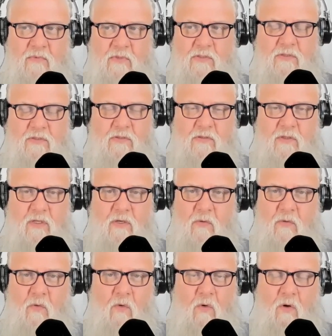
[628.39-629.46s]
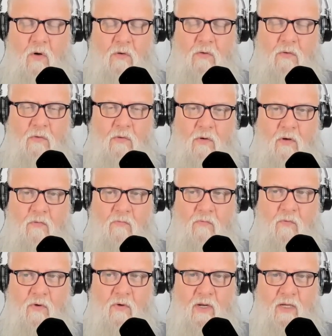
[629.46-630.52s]
just in awe
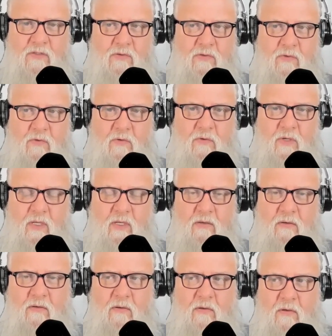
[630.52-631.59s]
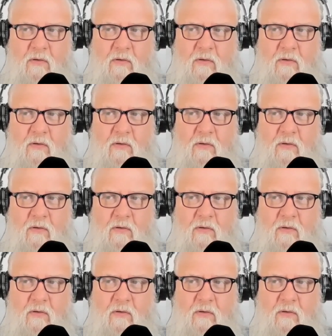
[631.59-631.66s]
of what I saw, and